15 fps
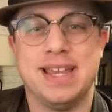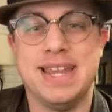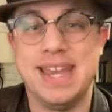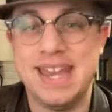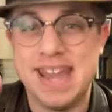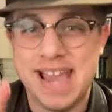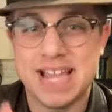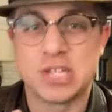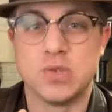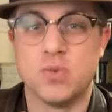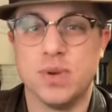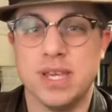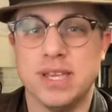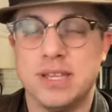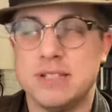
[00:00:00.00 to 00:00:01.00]
Next
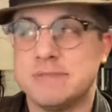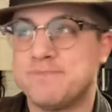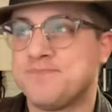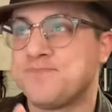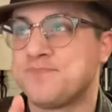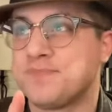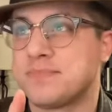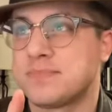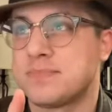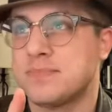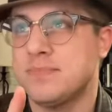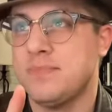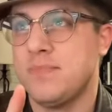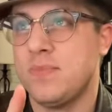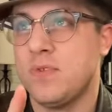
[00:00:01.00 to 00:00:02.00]
week,
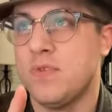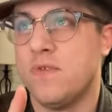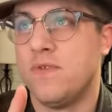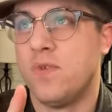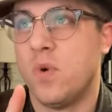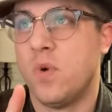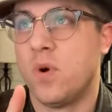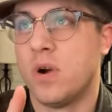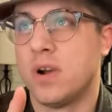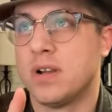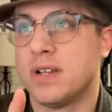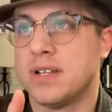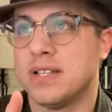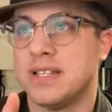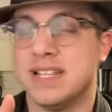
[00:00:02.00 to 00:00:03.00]

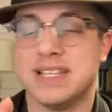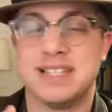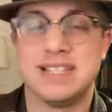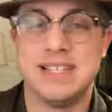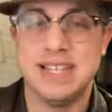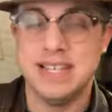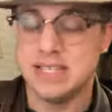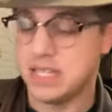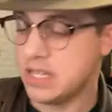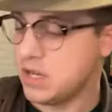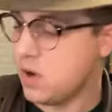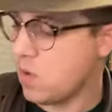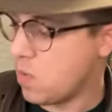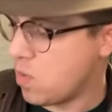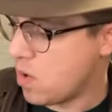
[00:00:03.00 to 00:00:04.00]
for the
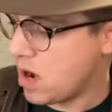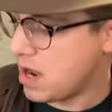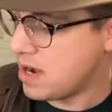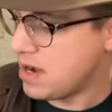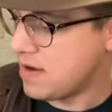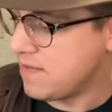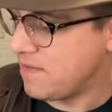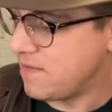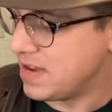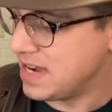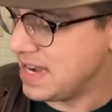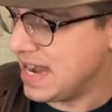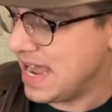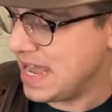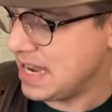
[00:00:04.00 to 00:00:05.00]
season one
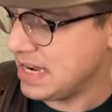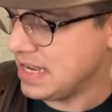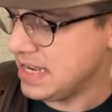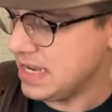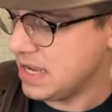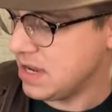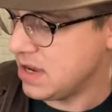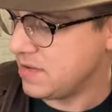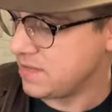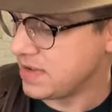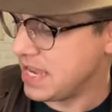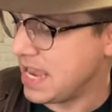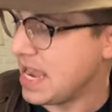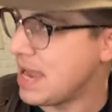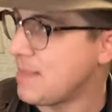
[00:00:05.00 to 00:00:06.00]
finale
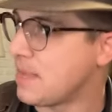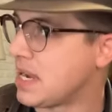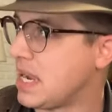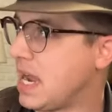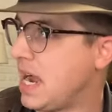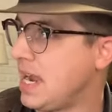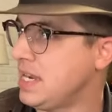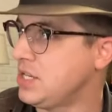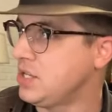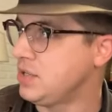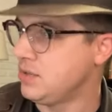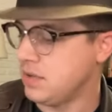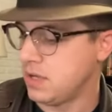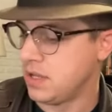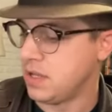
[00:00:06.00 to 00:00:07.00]
of Camp
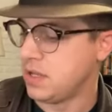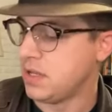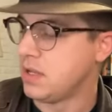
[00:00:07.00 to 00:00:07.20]
Kaiju,